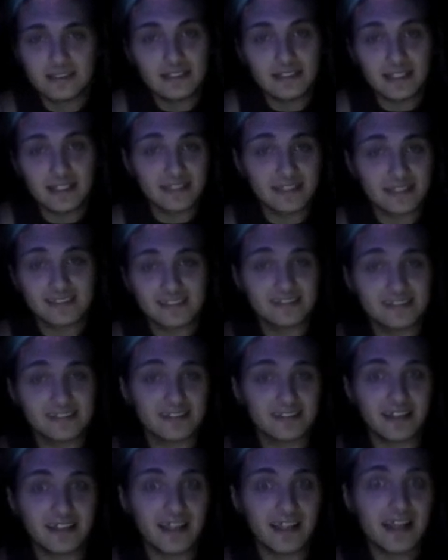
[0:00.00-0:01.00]
Like, this isn't
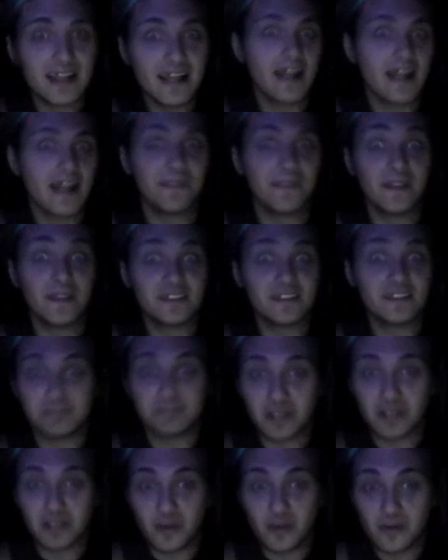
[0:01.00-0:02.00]
like a thing that's
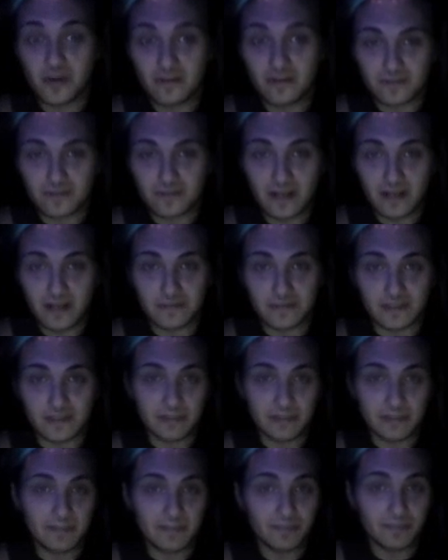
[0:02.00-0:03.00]
been going on forever. I
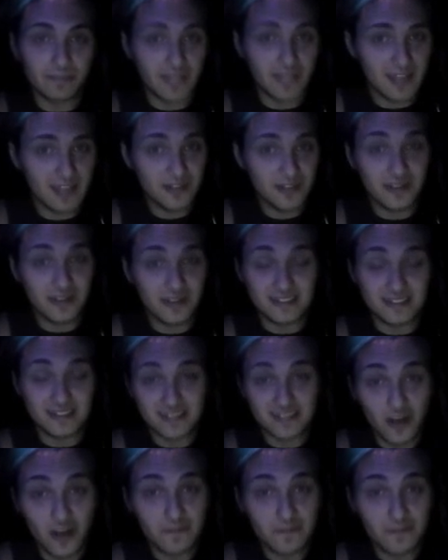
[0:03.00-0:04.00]
mean, tattooing
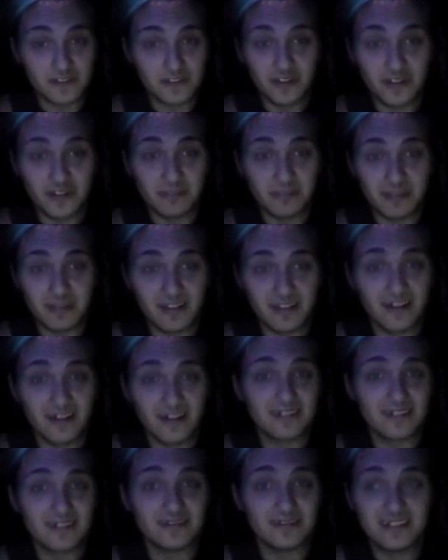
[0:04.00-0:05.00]
itself has only been
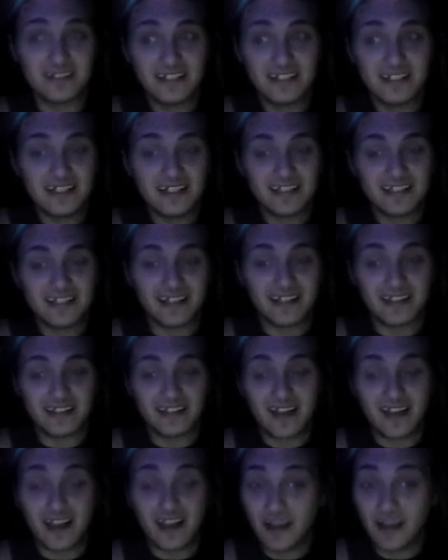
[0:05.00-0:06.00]
done
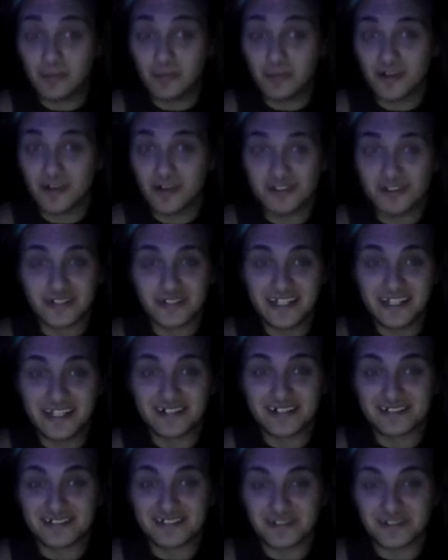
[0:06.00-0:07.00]
like a couple hundred
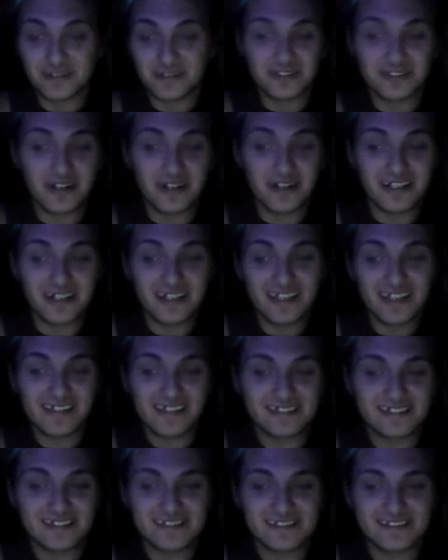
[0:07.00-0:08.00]
years, so it's not like
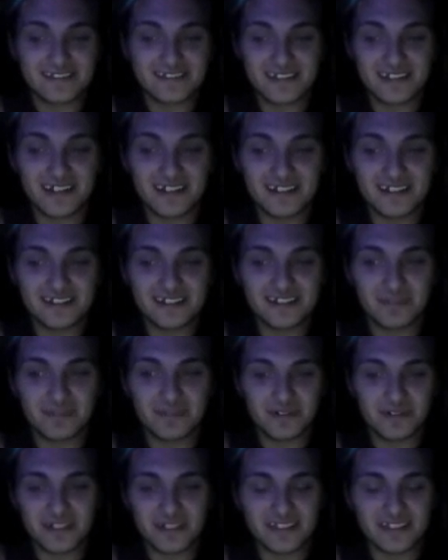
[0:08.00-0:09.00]
this is like some
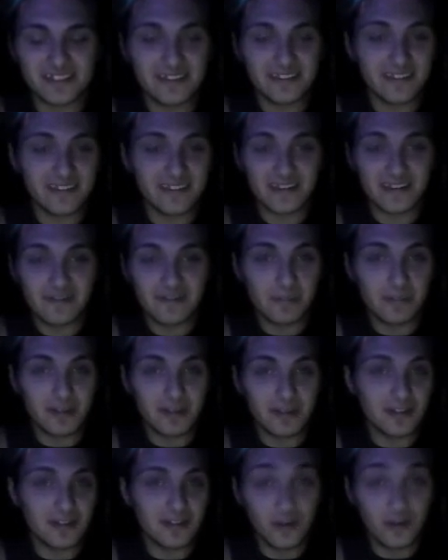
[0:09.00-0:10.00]
crazy thing that
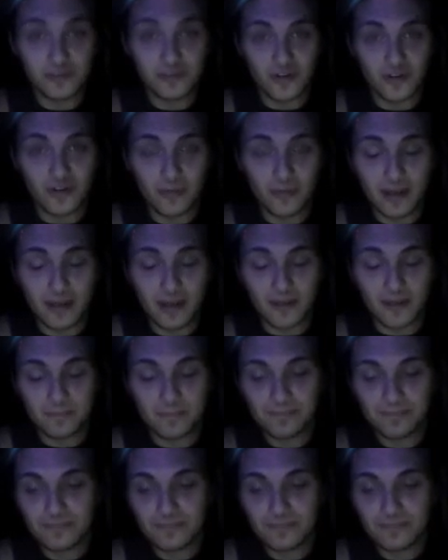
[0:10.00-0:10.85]
everybody knows all about.